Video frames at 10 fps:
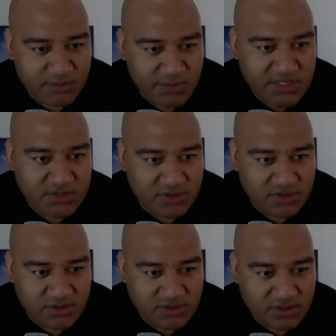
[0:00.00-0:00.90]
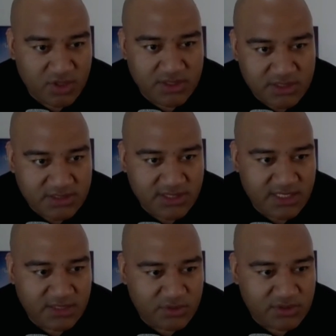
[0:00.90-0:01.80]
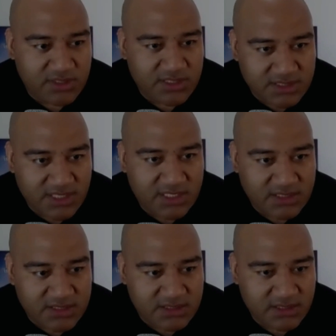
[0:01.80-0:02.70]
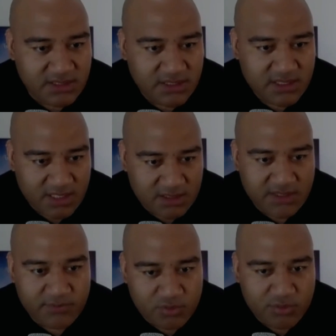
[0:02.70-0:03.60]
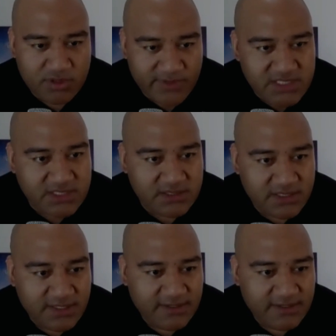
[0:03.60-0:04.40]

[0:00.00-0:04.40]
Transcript: So make sure you log into that and you hook into that just to kind of give you more motivation.